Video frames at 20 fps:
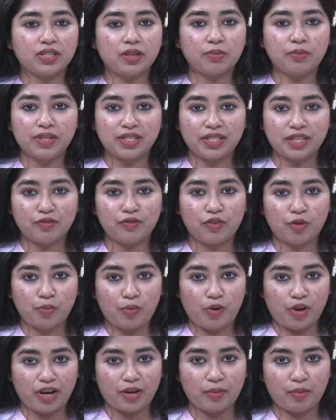are missing from
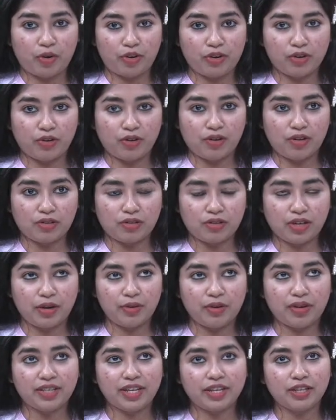Poland border also.
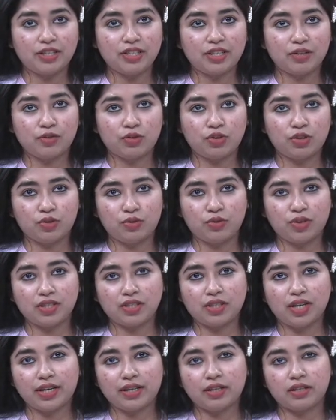And this
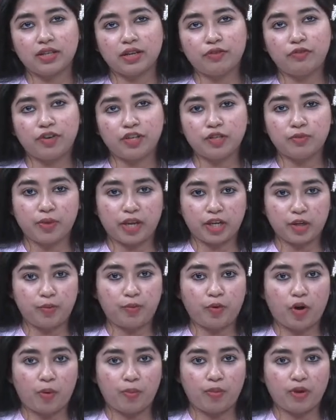situation, like, they face many
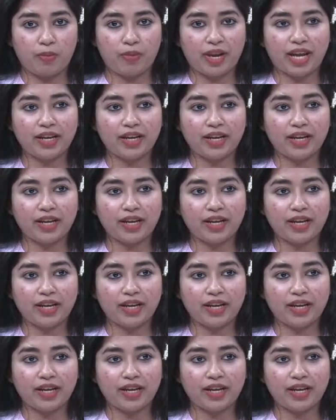problems.